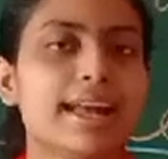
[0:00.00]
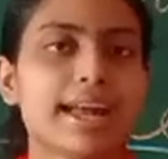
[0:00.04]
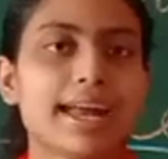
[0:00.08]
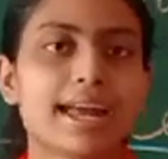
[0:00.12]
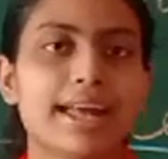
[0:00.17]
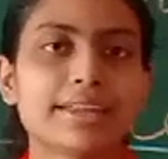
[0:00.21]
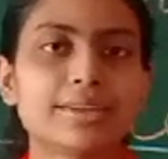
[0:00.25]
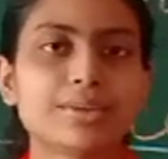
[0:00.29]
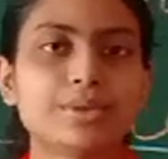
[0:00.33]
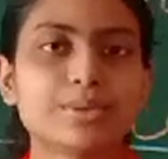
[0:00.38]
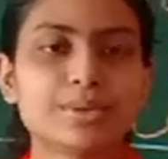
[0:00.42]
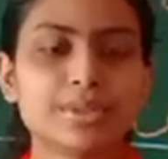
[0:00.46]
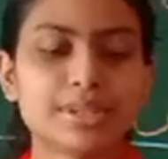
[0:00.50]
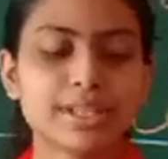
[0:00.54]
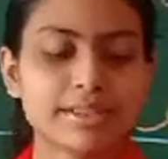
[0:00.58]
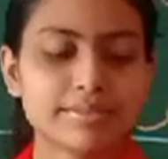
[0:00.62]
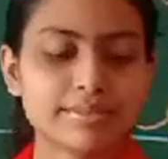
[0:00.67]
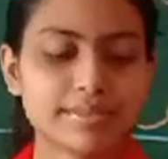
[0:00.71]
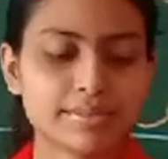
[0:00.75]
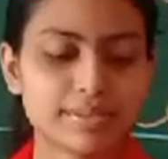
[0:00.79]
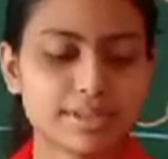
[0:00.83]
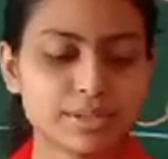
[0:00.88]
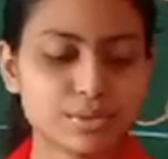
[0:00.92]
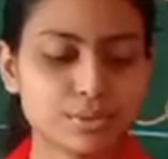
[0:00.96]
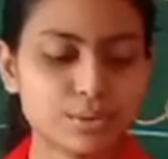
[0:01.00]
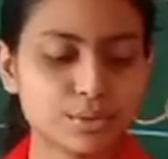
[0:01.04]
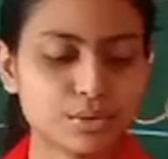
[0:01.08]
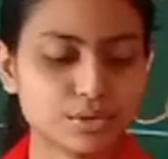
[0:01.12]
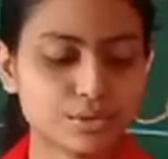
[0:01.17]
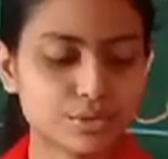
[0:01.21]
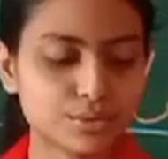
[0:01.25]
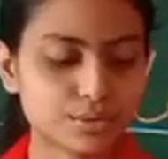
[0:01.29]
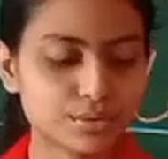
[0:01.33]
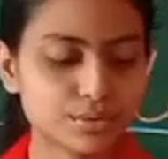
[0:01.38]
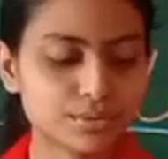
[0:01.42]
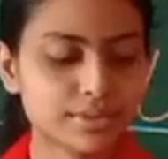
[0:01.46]
And today we will go
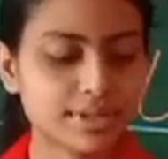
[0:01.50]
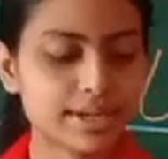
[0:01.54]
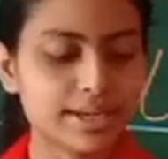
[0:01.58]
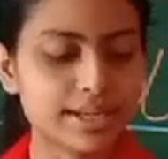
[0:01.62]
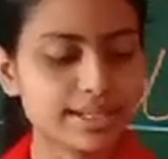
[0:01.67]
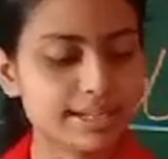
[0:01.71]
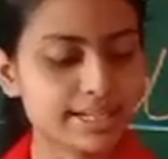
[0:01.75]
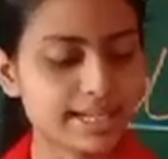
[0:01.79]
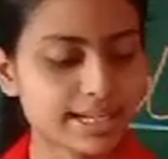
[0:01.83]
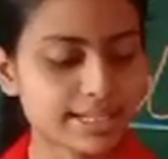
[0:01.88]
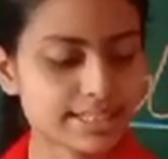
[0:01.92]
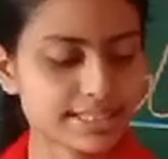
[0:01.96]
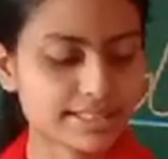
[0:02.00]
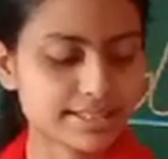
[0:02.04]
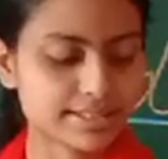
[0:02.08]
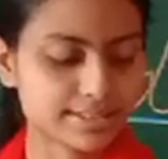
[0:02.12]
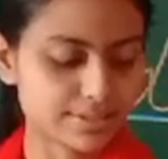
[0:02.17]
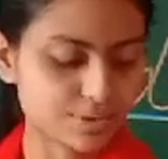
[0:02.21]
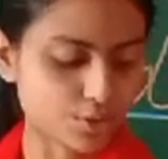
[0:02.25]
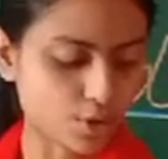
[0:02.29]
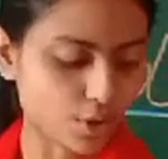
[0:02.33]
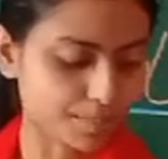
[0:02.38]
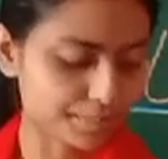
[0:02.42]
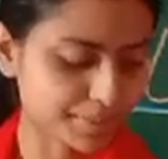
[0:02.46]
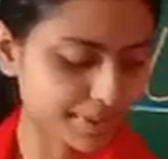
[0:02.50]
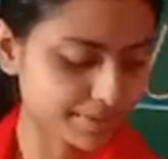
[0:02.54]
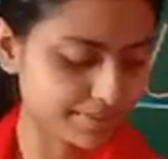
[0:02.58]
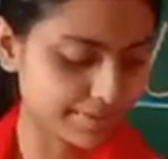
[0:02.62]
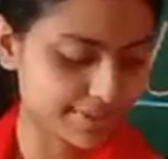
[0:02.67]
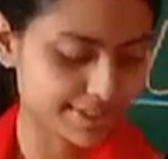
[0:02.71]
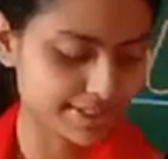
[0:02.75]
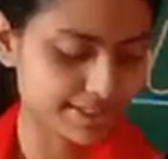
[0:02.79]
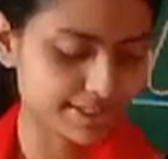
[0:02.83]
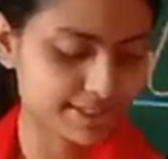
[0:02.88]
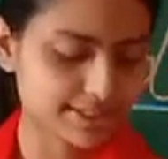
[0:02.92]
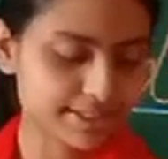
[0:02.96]
through a next topic,
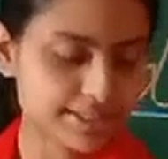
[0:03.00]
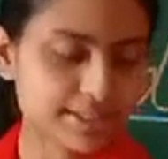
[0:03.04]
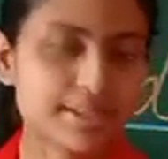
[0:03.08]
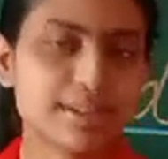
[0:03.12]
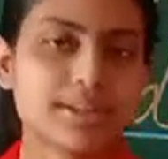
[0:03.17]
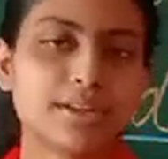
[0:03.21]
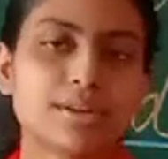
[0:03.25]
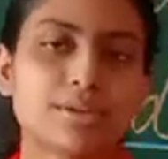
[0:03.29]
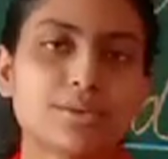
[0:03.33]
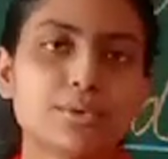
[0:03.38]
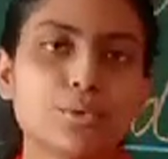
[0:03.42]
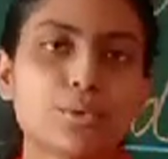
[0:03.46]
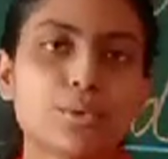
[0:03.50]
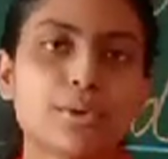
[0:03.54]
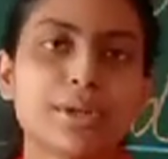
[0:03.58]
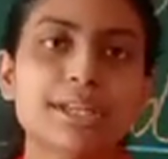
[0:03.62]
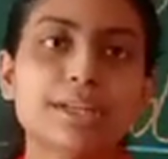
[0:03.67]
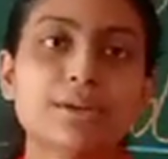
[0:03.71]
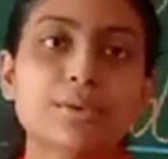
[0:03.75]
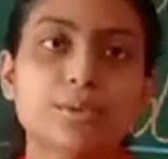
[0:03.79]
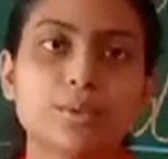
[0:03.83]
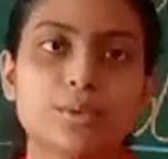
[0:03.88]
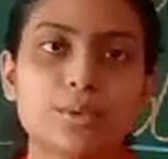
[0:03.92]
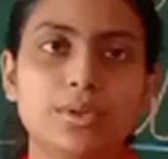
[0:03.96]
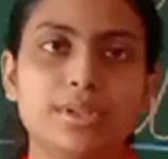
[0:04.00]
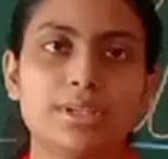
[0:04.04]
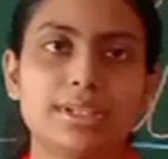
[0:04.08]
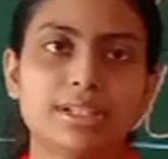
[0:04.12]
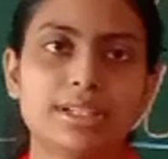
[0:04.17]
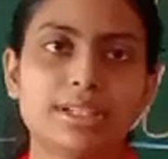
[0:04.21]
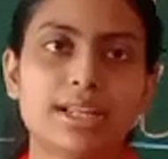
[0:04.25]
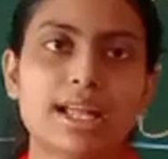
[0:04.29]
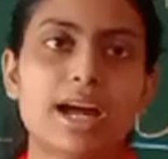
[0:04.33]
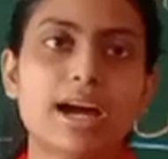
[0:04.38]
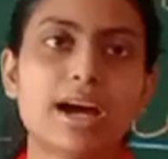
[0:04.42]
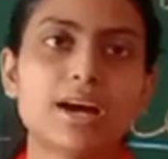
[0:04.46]
which is growing older.
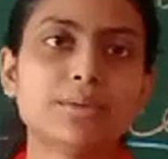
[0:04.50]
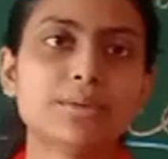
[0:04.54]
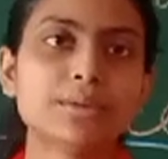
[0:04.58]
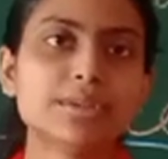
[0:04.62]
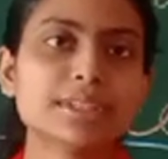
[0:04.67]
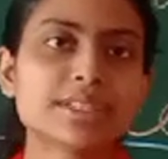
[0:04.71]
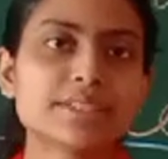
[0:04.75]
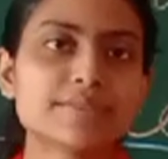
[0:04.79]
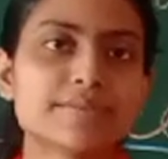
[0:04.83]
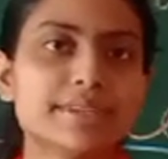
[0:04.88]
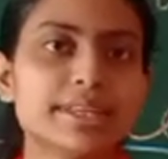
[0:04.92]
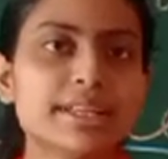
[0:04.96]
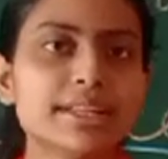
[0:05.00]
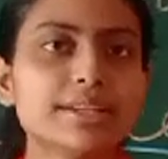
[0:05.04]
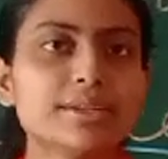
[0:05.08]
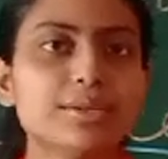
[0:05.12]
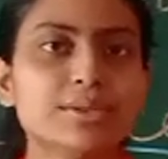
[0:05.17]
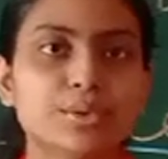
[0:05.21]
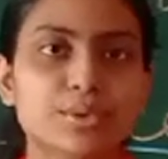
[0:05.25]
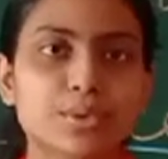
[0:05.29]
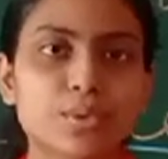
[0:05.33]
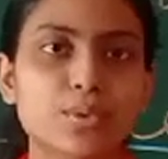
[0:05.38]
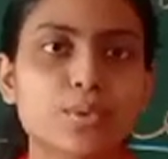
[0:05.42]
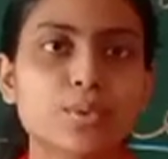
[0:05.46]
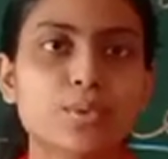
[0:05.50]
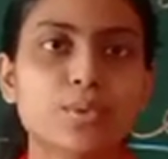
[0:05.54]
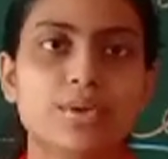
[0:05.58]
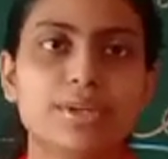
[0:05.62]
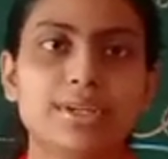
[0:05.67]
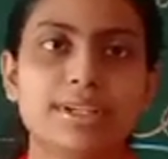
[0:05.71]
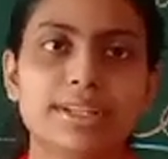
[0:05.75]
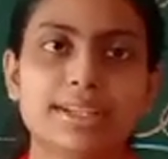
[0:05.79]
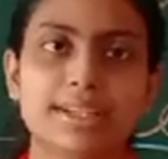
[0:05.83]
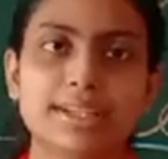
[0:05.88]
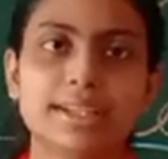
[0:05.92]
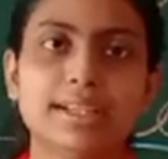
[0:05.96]
How does we grow
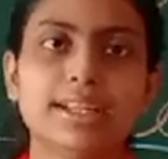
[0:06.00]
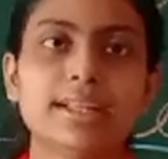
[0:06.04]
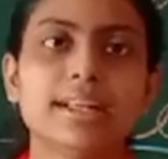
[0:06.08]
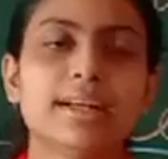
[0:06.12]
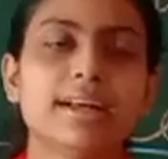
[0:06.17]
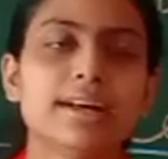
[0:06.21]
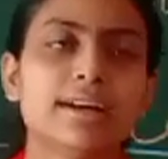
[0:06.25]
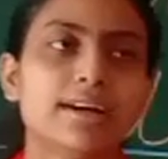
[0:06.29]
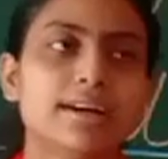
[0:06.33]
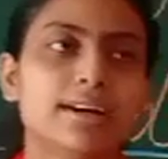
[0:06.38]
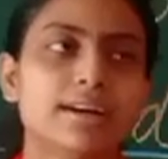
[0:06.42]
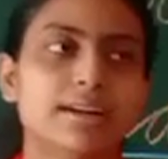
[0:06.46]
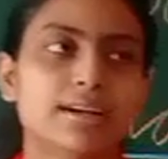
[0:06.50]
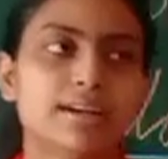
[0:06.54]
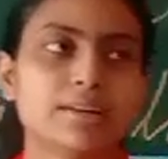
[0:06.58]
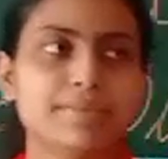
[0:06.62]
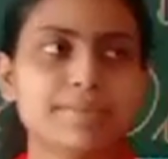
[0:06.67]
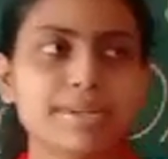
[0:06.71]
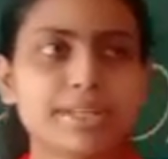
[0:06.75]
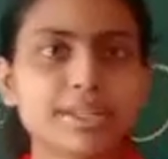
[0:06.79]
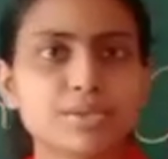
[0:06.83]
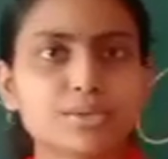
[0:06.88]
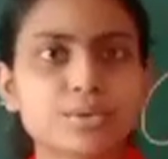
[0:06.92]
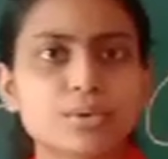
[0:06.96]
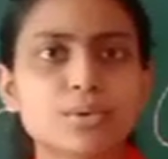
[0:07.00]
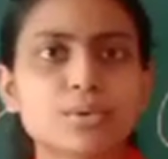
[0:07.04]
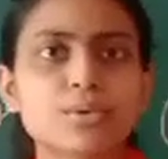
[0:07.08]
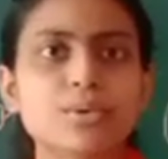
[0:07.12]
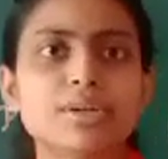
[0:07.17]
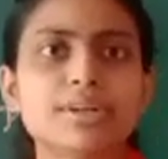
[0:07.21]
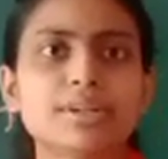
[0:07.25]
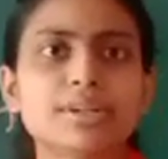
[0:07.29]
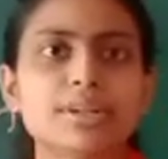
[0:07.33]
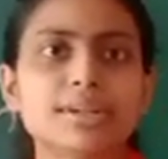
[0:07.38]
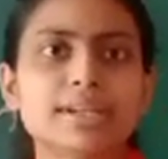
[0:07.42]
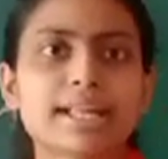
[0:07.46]
older? We grow
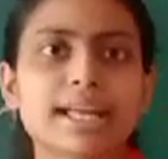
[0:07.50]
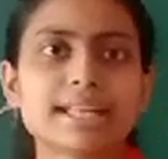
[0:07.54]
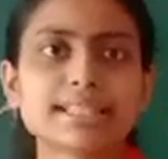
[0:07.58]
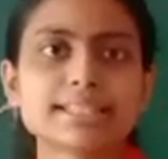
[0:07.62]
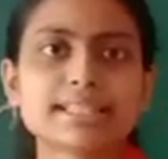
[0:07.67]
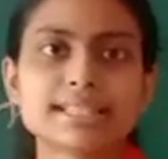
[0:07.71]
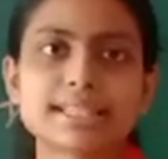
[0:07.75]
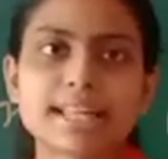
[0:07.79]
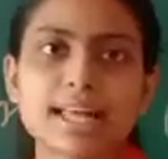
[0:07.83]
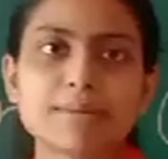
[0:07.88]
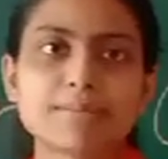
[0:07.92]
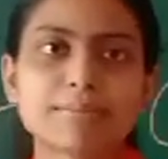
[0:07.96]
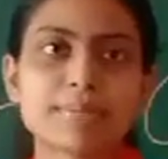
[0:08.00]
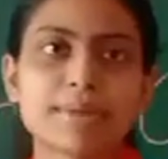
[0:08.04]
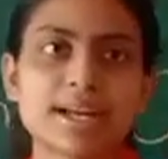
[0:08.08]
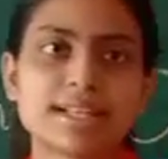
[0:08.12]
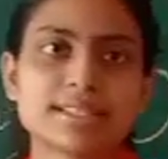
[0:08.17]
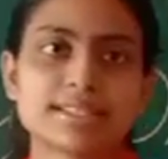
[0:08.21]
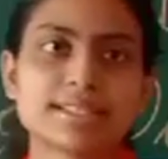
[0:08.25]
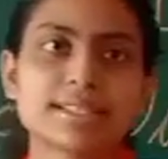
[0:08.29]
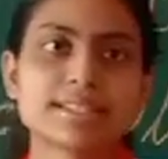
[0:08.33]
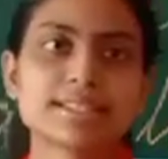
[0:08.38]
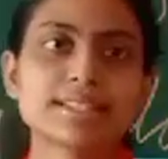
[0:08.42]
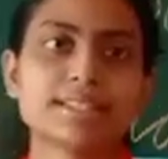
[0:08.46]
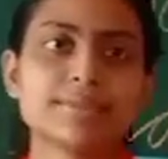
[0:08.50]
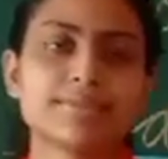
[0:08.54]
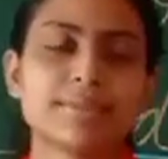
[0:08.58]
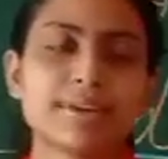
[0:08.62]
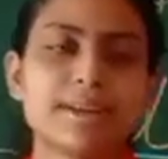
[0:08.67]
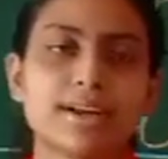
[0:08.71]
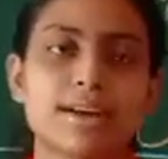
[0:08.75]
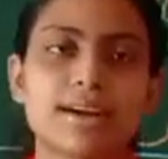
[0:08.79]
older as the time passes.